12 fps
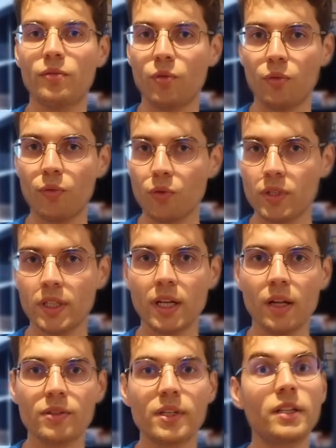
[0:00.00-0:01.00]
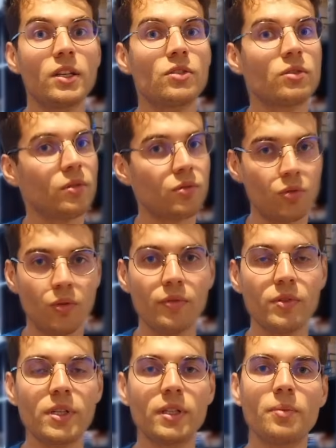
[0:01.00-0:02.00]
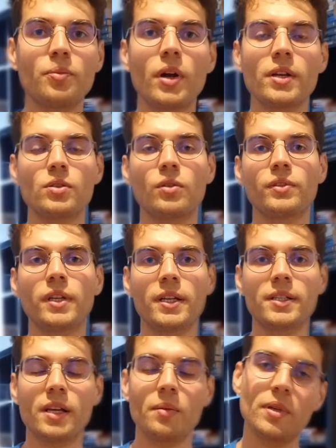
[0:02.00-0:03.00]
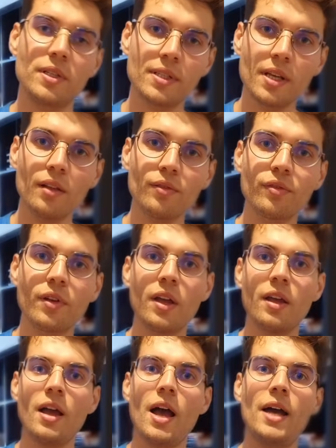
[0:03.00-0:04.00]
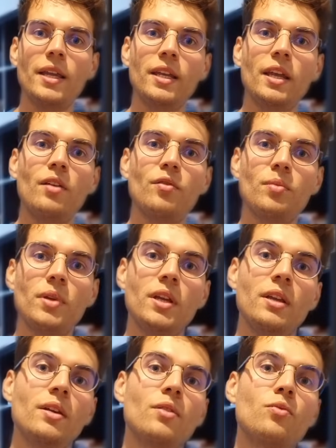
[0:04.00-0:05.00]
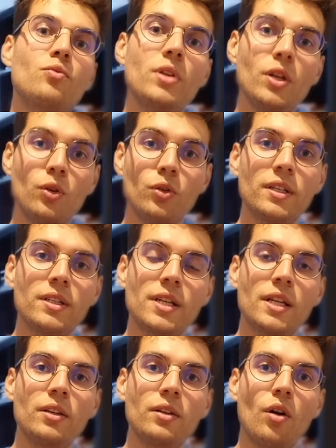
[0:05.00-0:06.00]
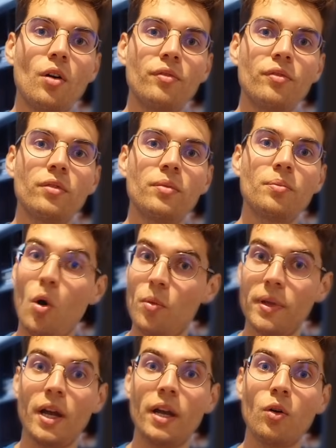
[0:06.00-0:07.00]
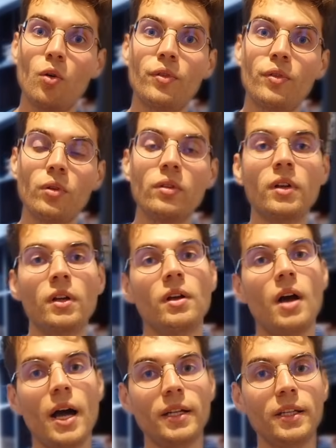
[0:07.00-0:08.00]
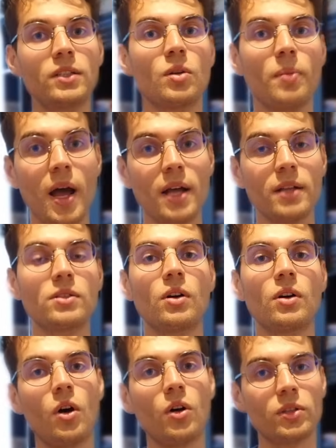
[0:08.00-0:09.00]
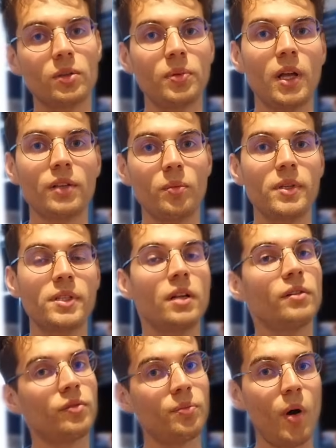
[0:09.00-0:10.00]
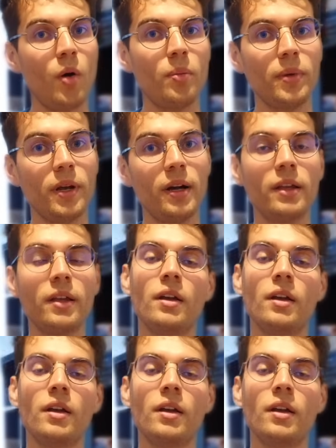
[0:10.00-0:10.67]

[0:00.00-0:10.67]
for $40 additional to obviously the price of the exam itself. And it gave me a really good understanding of Power BI overall. I did some hands-on on the platform itself, Power BI.